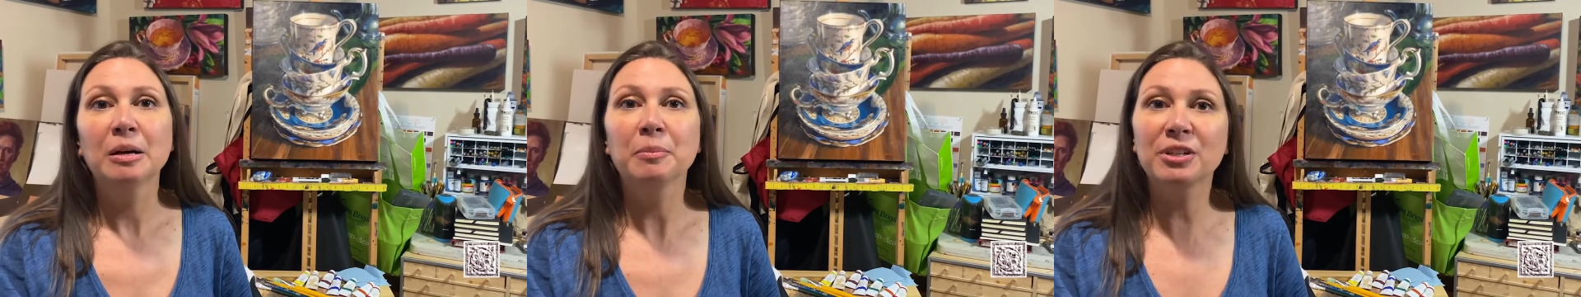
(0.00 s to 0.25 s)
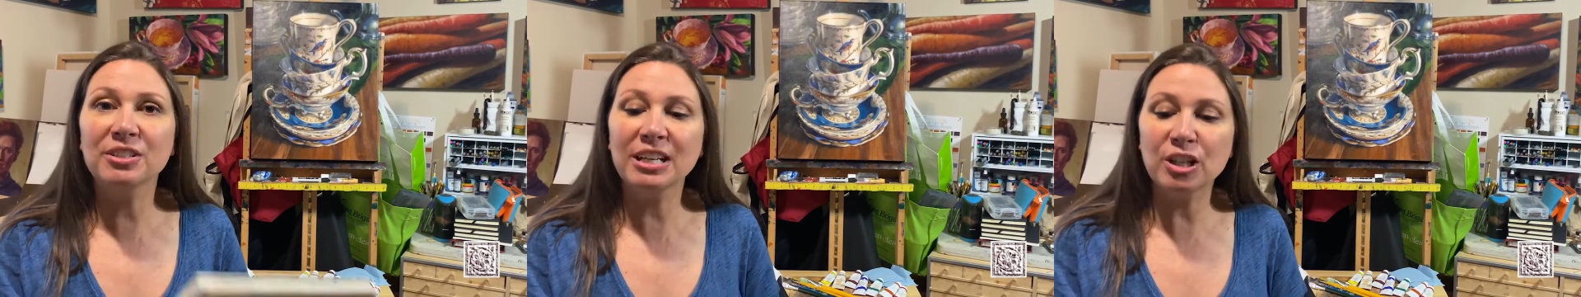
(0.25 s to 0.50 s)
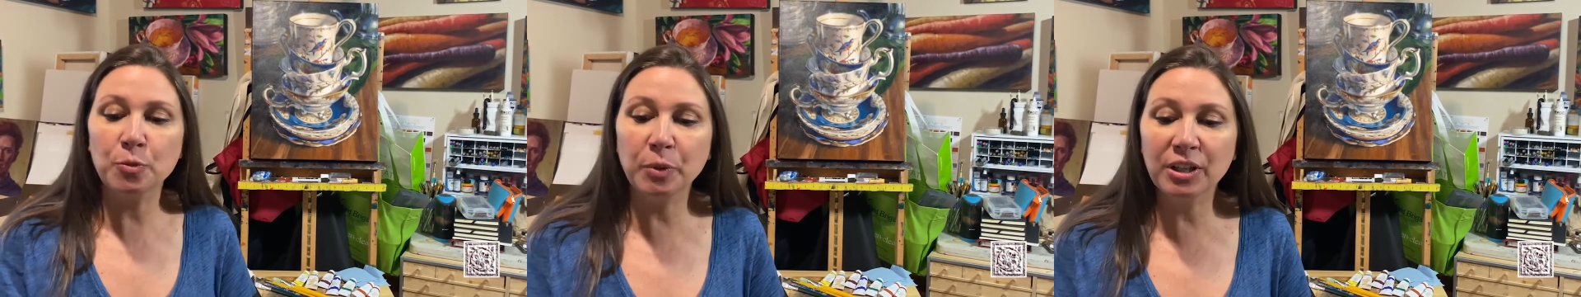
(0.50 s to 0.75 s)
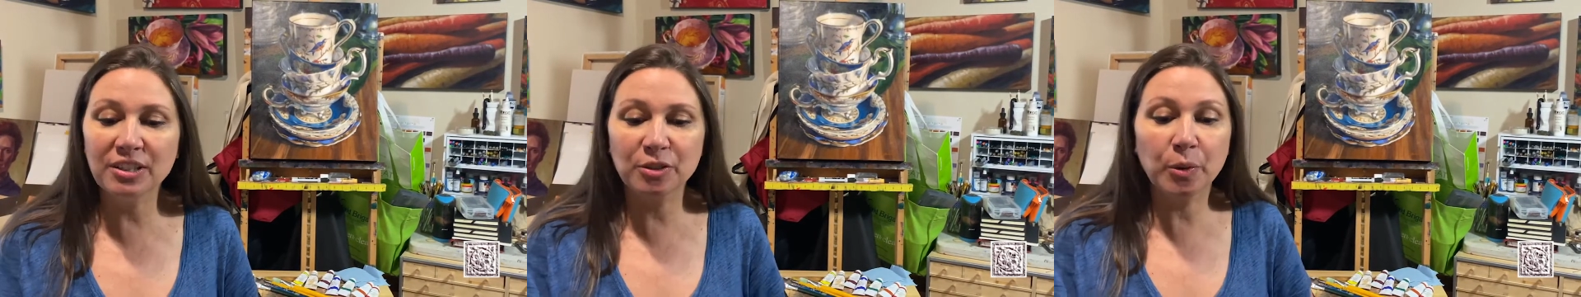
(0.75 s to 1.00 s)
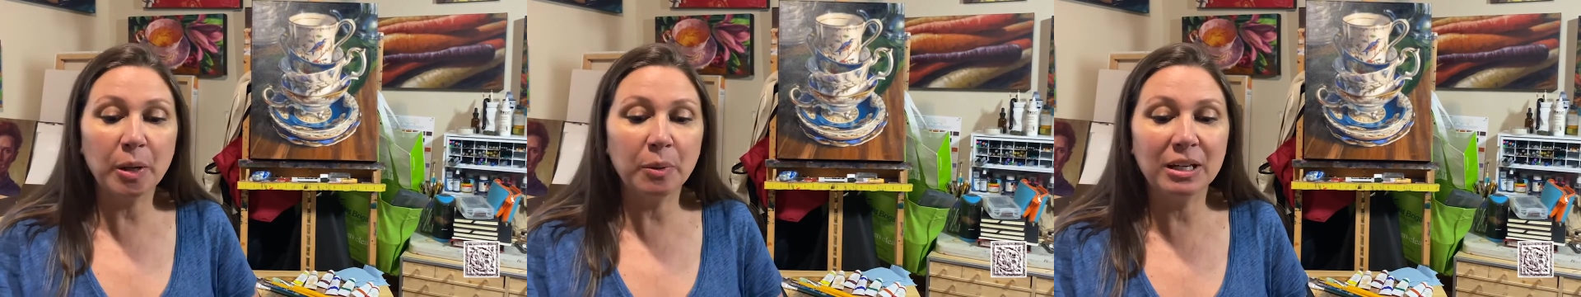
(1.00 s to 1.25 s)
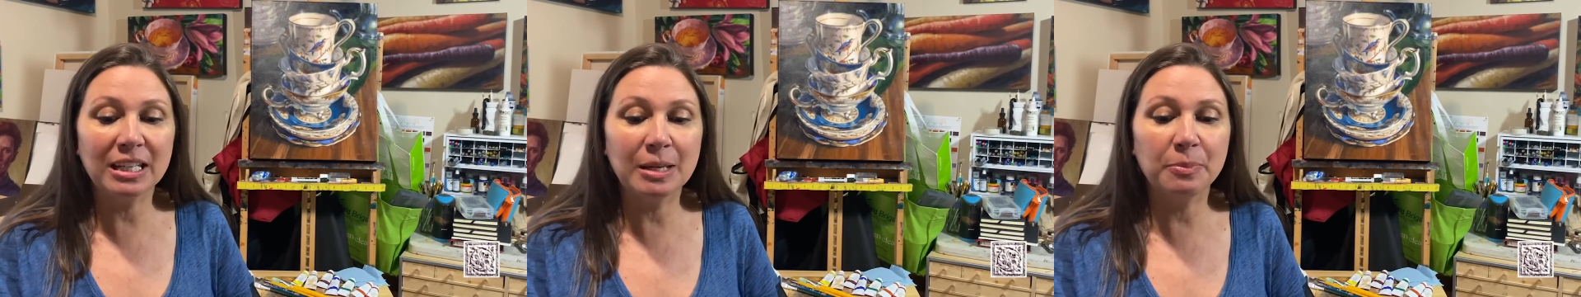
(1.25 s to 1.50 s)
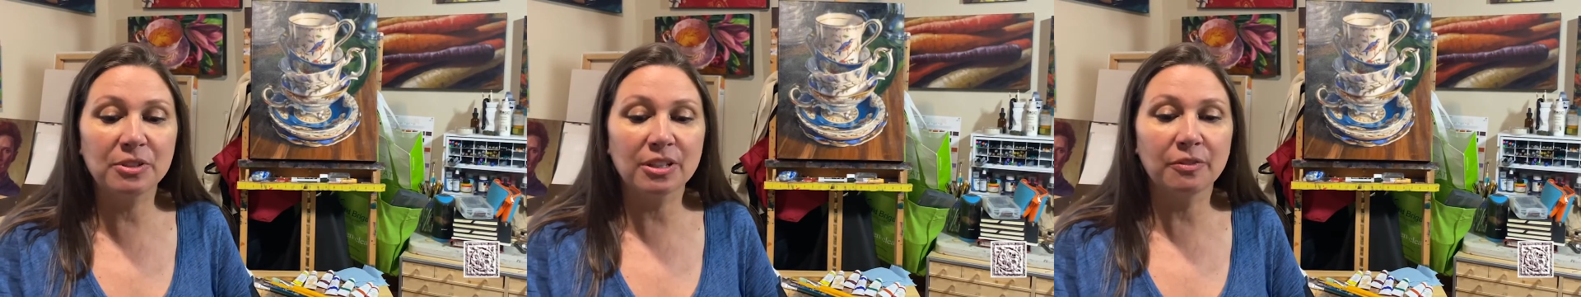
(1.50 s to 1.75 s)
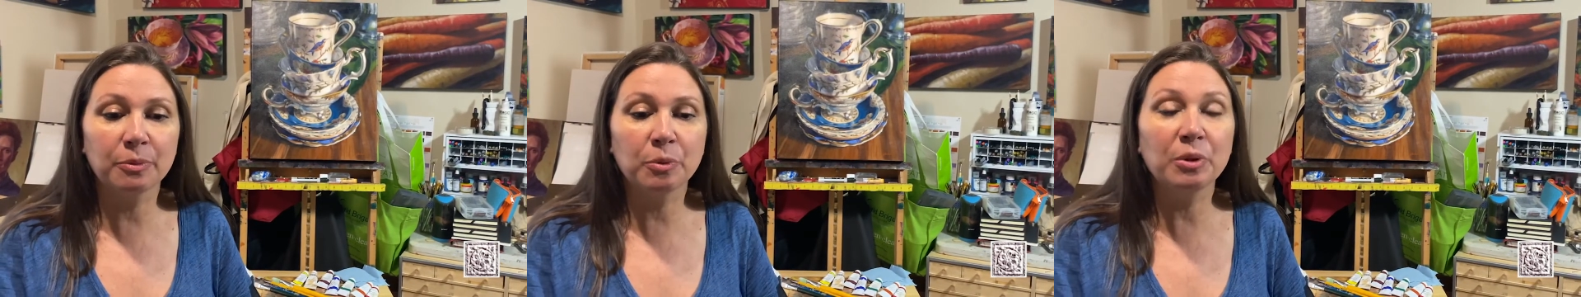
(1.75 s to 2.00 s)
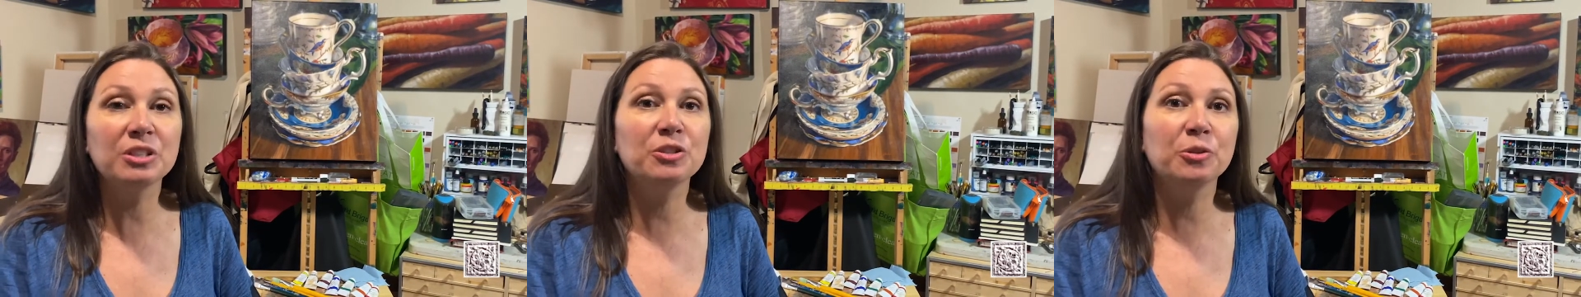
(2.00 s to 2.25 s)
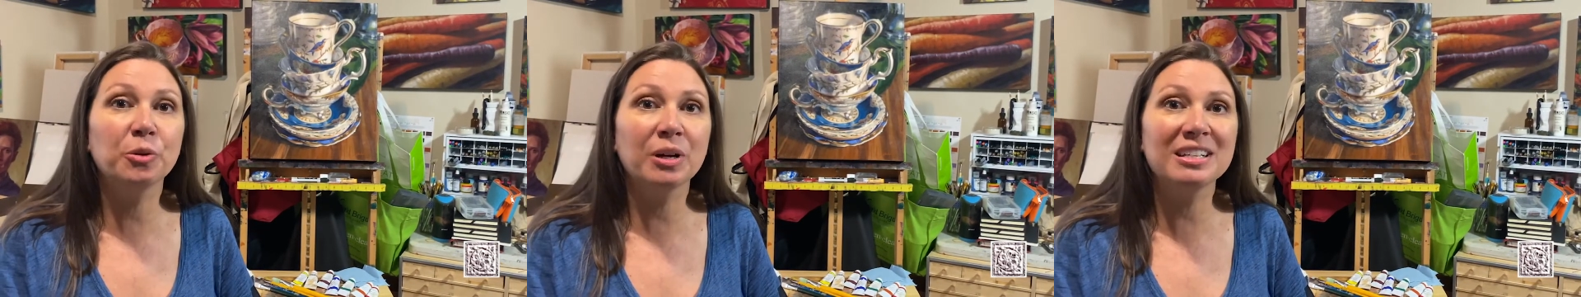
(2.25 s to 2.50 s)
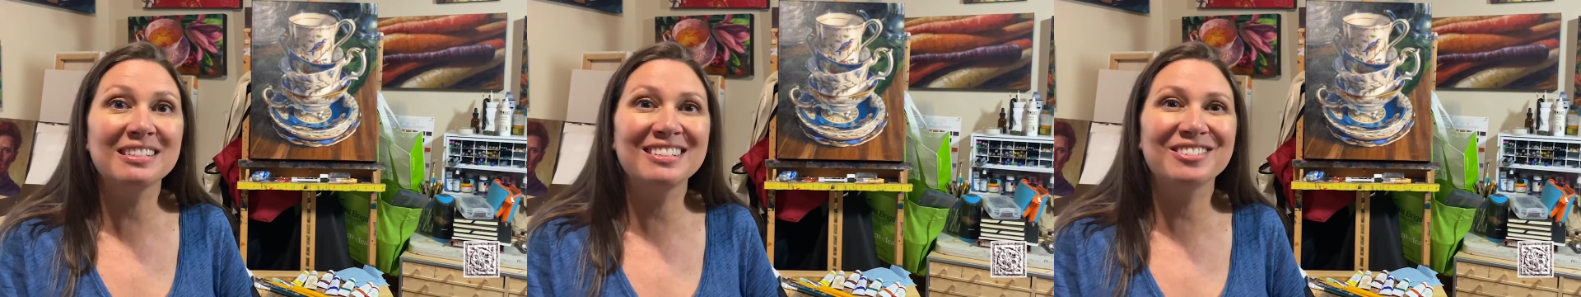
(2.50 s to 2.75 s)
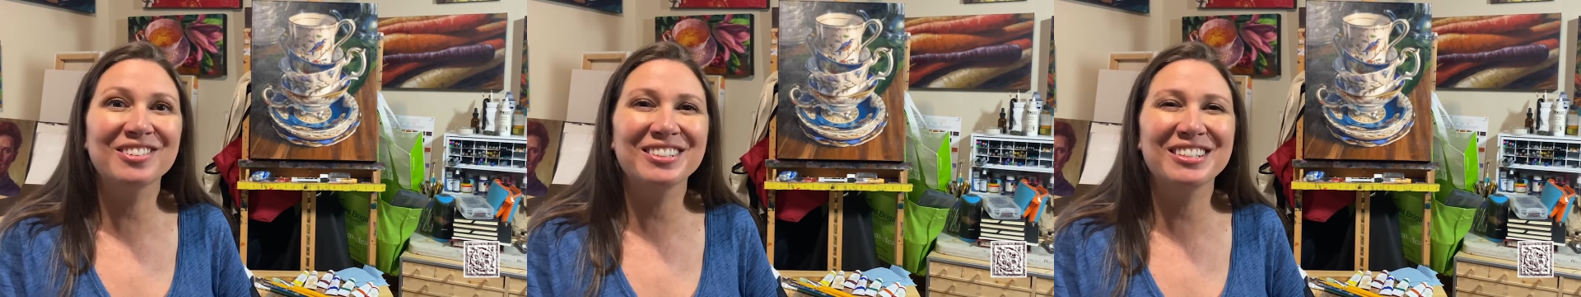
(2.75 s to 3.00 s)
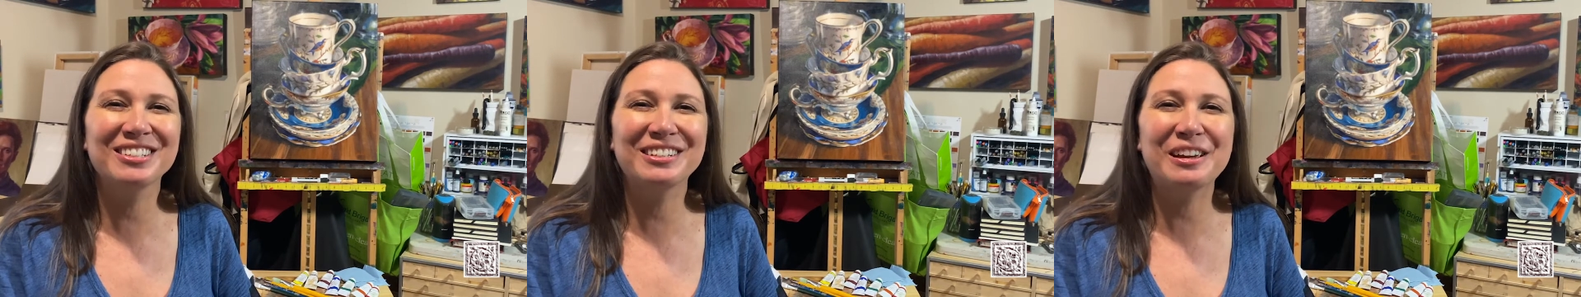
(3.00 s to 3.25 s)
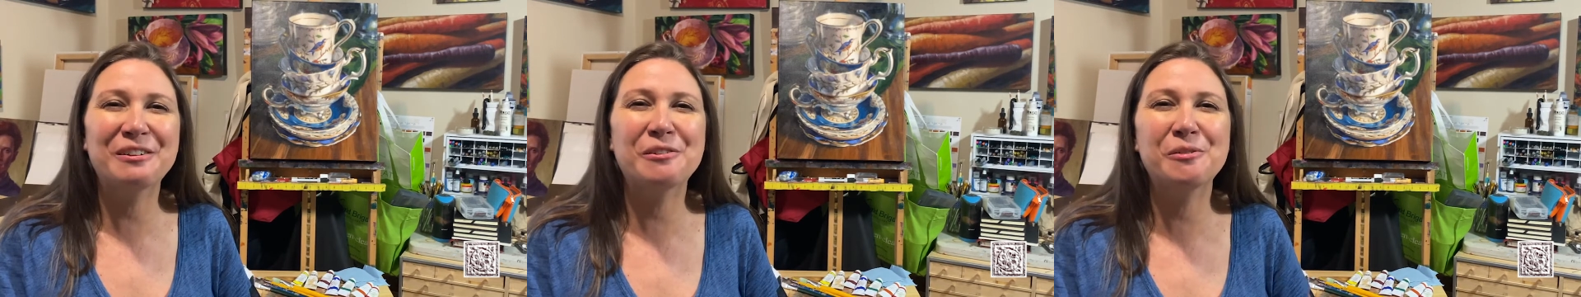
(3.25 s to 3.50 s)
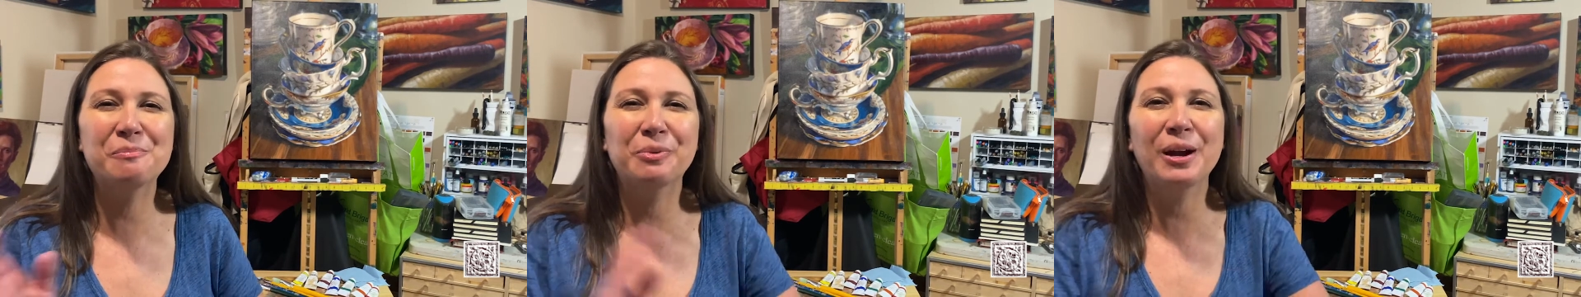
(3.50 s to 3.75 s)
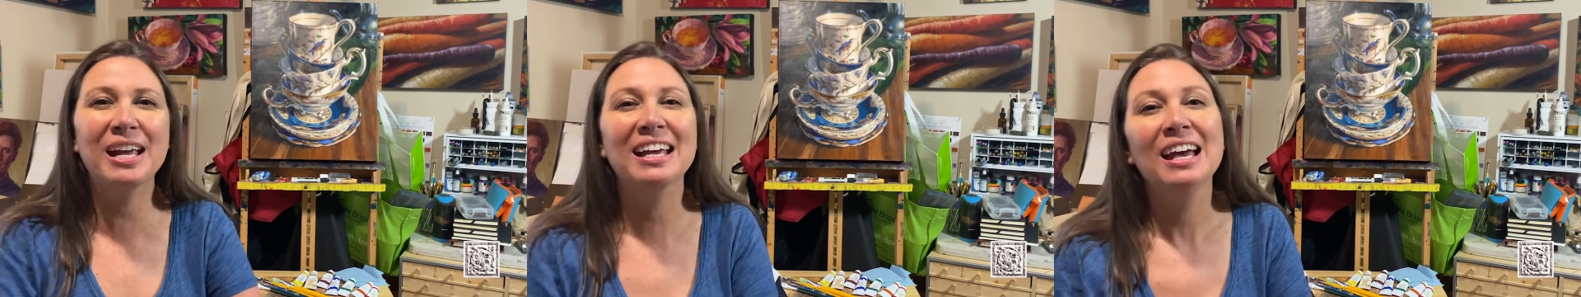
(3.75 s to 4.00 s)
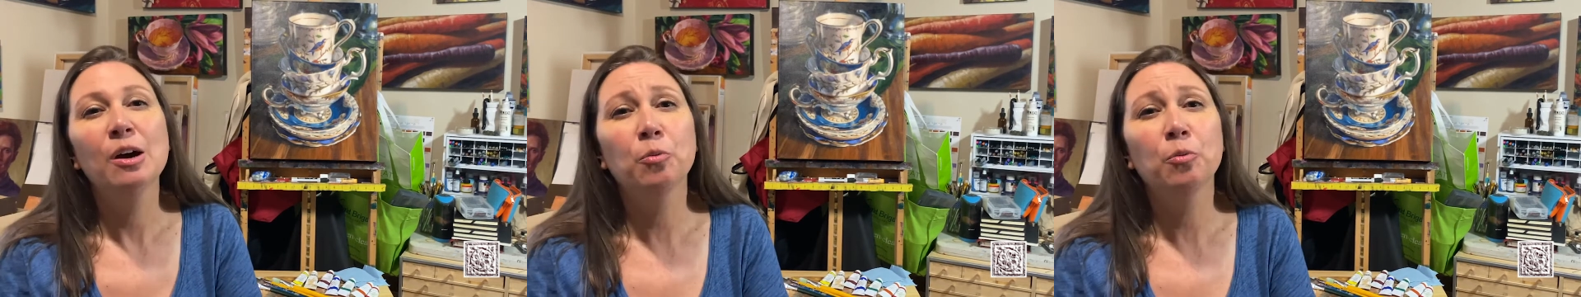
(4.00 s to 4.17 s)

But a sketchbook is a great way to keep yourself from going too crazy during this stay at home break.